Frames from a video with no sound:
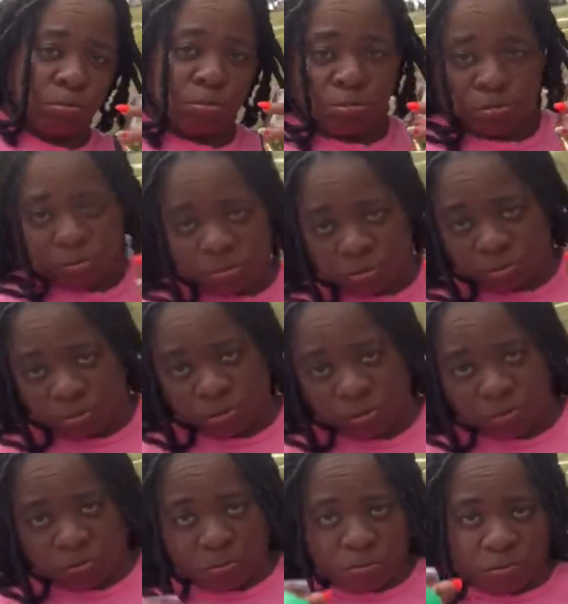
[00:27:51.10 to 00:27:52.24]

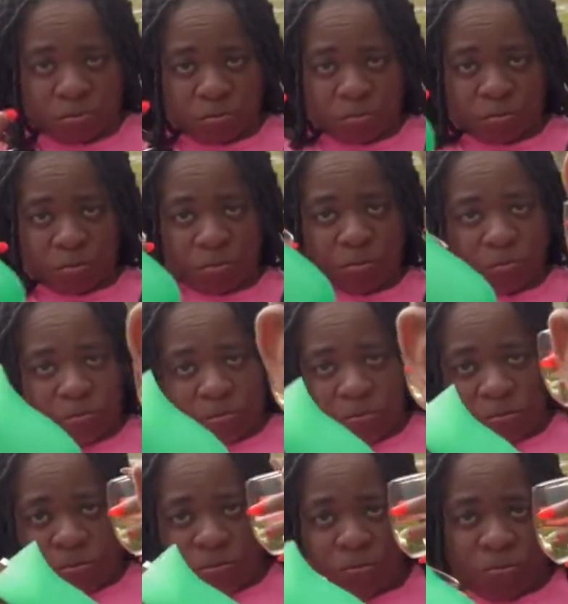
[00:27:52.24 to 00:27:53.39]

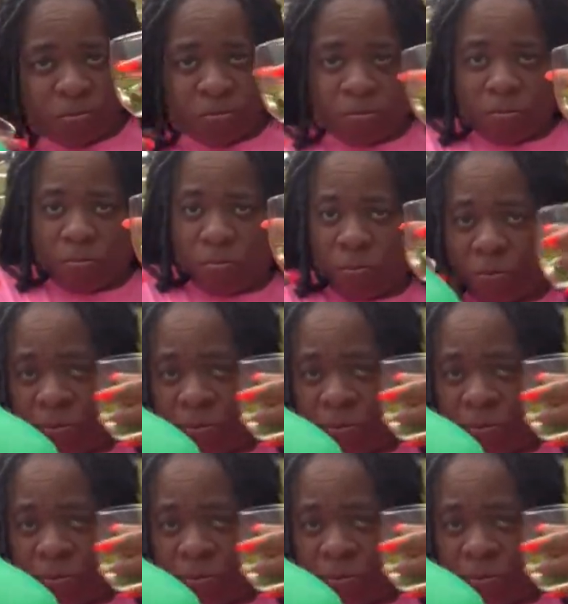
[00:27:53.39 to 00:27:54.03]
(silent)